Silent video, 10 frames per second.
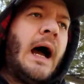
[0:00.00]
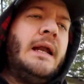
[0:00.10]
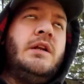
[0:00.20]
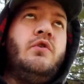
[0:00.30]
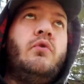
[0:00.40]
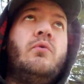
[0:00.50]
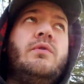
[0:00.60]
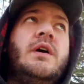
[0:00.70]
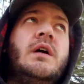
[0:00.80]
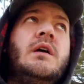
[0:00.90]
I knew
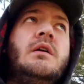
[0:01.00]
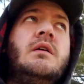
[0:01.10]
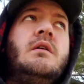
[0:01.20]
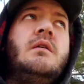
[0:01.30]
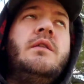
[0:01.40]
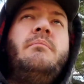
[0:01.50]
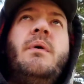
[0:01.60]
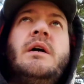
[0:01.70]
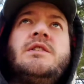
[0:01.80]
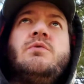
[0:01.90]
that the
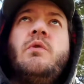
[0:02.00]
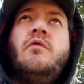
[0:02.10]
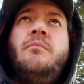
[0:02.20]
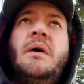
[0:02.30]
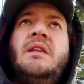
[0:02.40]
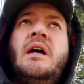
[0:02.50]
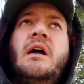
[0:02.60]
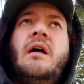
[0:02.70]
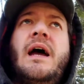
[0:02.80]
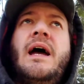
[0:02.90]
bus would have been
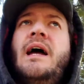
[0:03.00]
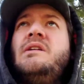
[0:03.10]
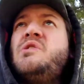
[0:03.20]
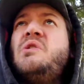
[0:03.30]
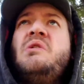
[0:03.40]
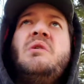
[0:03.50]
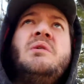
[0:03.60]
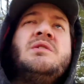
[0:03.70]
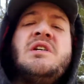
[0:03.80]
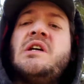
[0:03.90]
there at
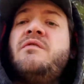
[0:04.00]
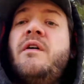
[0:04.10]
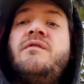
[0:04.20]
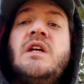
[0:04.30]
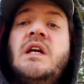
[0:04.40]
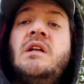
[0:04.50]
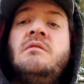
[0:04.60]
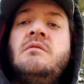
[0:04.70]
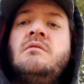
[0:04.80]
6:15,